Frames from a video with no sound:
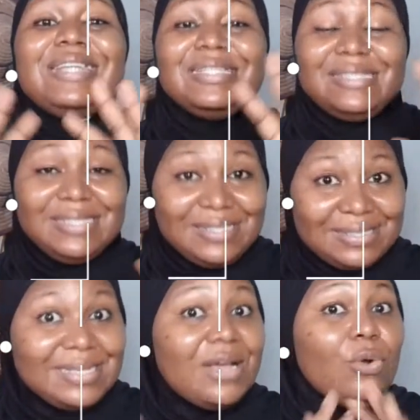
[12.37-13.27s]
That is
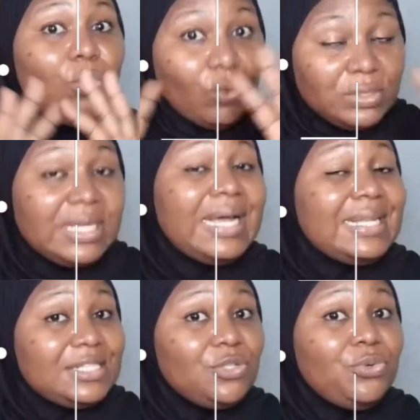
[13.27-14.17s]
their own
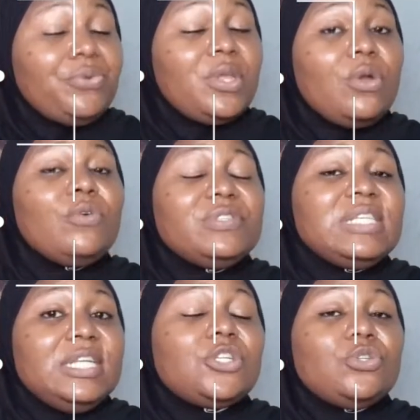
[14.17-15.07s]
category of
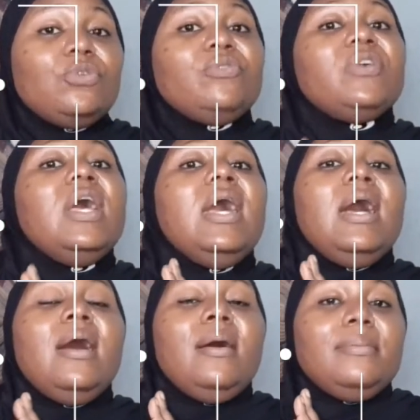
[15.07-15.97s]
selection of
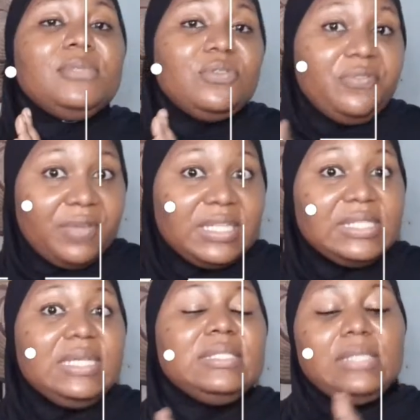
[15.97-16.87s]

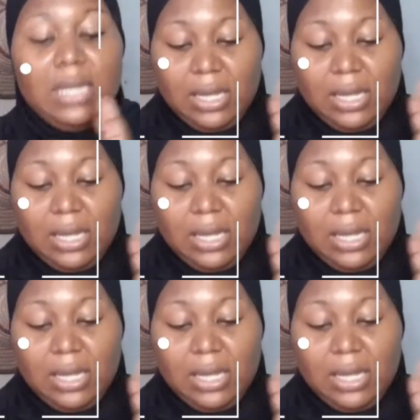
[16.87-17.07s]
surfactants